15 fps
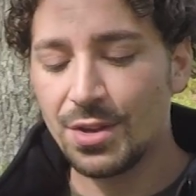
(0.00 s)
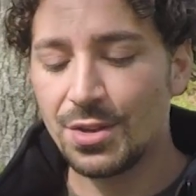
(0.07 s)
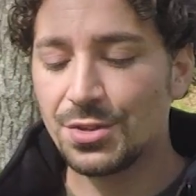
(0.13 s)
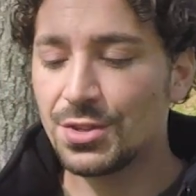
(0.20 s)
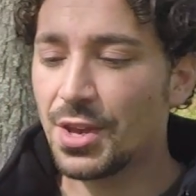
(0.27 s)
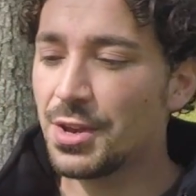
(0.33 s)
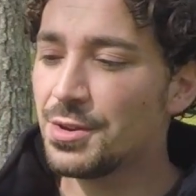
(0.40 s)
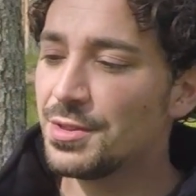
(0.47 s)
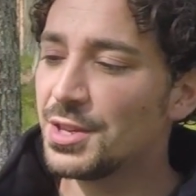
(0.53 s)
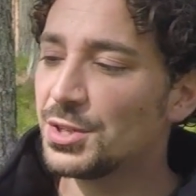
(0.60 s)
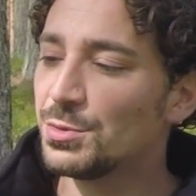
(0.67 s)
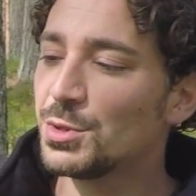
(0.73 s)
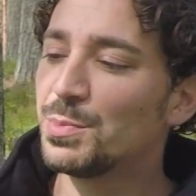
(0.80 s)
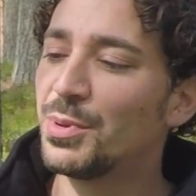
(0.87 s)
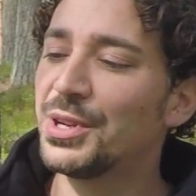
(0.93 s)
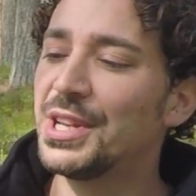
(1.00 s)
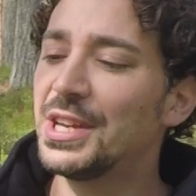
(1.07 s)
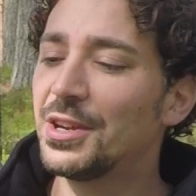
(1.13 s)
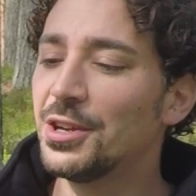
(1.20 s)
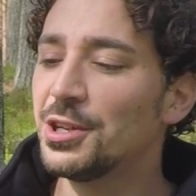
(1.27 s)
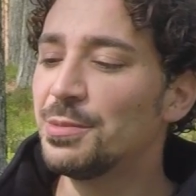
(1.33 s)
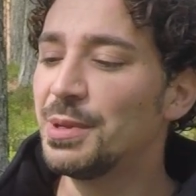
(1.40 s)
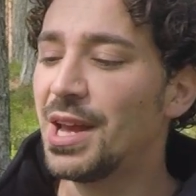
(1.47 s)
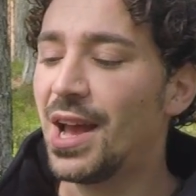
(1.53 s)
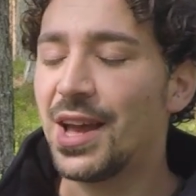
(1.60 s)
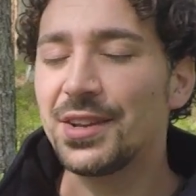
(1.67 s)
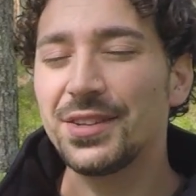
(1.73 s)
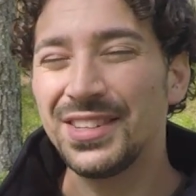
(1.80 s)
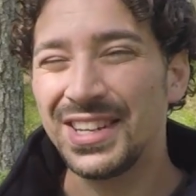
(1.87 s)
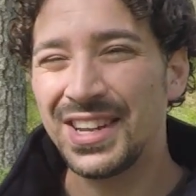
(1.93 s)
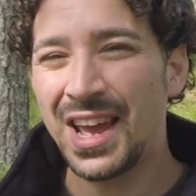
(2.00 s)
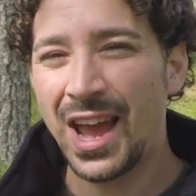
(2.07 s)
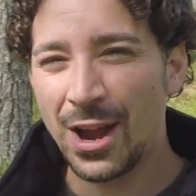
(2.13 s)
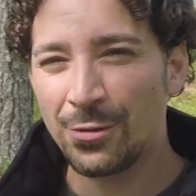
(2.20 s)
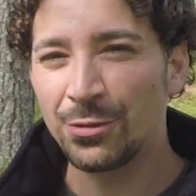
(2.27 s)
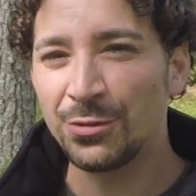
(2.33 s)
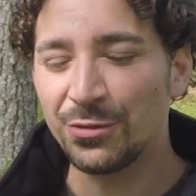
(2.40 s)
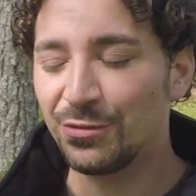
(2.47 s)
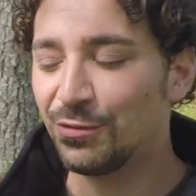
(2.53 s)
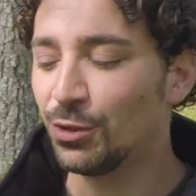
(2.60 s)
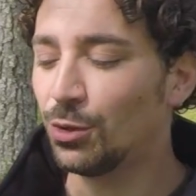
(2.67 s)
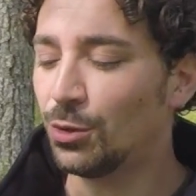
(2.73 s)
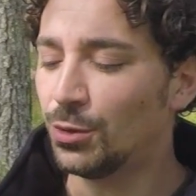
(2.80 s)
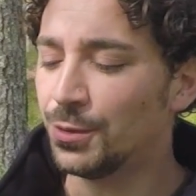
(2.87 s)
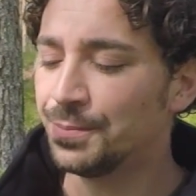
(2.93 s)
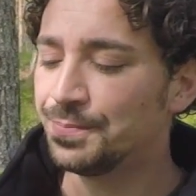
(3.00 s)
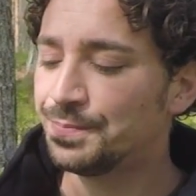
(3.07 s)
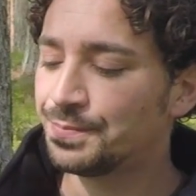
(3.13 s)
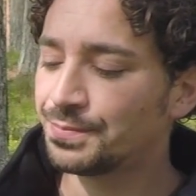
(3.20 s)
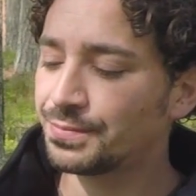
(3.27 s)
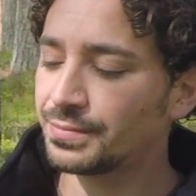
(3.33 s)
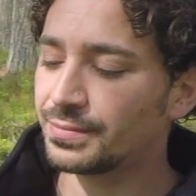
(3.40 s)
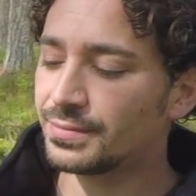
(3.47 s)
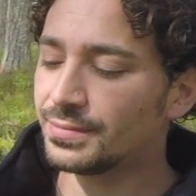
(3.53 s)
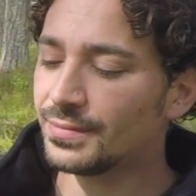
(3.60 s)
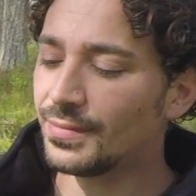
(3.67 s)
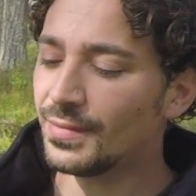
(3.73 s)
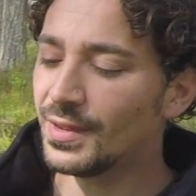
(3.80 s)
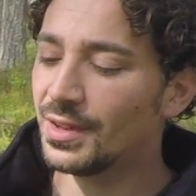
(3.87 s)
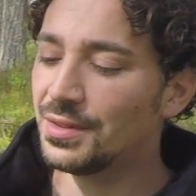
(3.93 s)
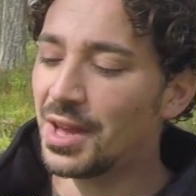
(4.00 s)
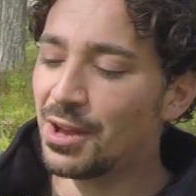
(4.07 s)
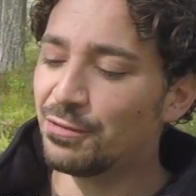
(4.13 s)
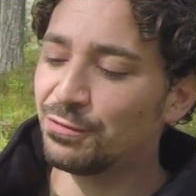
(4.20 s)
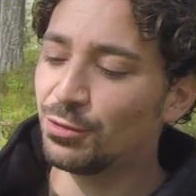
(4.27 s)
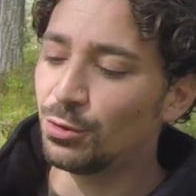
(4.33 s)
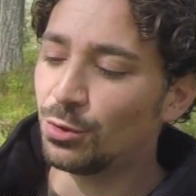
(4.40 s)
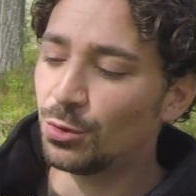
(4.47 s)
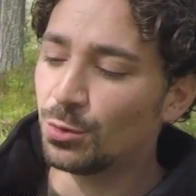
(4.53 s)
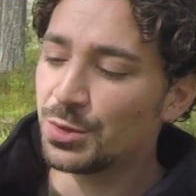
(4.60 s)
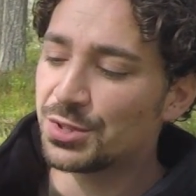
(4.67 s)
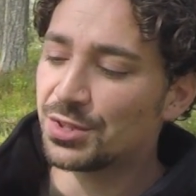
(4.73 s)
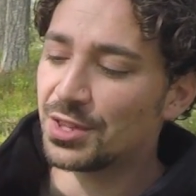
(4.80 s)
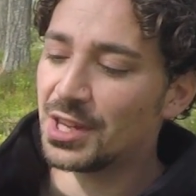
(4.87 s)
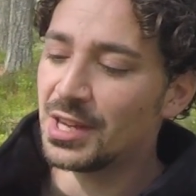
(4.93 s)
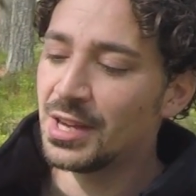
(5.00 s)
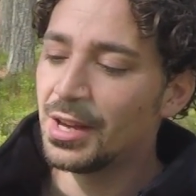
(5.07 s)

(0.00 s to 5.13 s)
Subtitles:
So this was pretty good, but it had an inherent flaw, and that flaw was the